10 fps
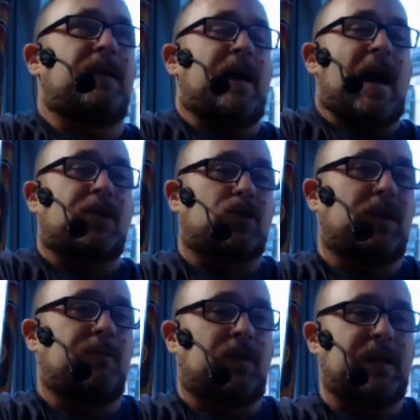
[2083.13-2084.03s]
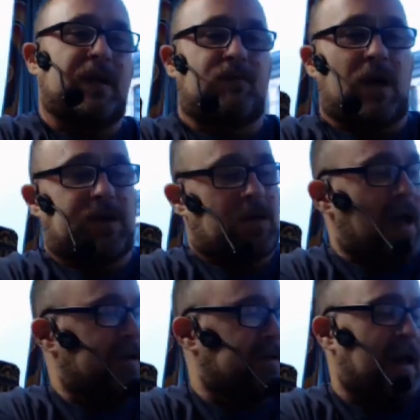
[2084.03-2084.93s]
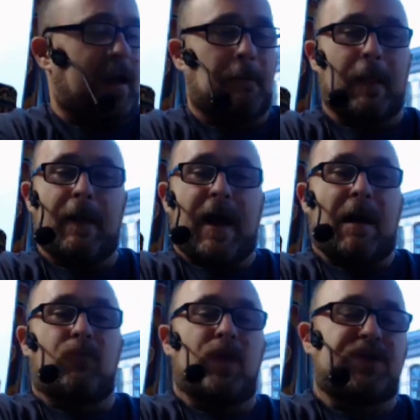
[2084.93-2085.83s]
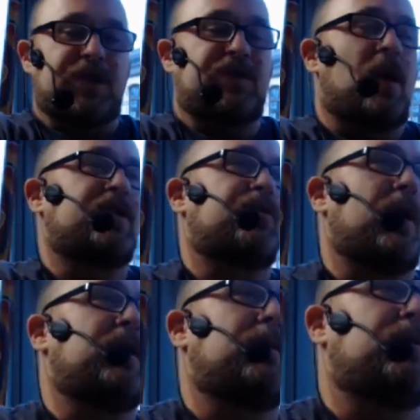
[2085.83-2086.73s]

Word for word: They yeah. actually believe, much like, say, Aborigines in Australia